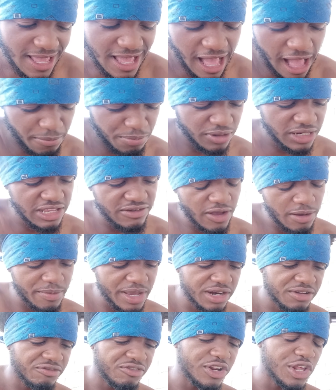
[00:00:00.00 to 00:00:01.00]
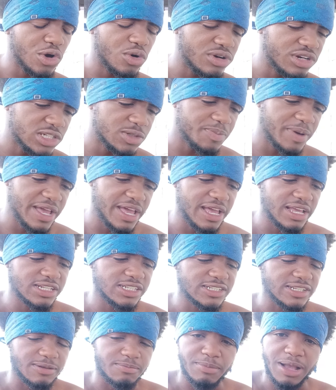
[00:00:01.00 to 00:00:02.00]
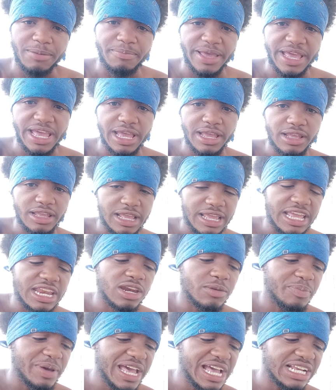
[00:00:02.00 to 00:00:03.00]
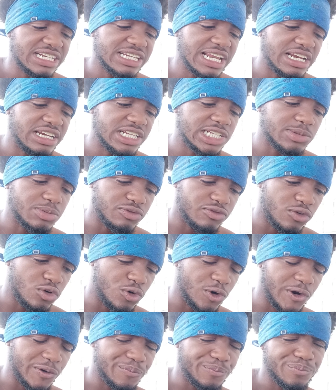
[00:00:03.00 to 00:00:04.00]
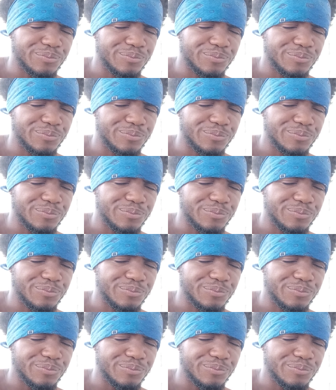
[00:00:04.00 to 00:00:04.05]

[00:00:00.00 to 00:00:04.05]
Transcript: I believe I made a video on this past, my bad, in the past like this before.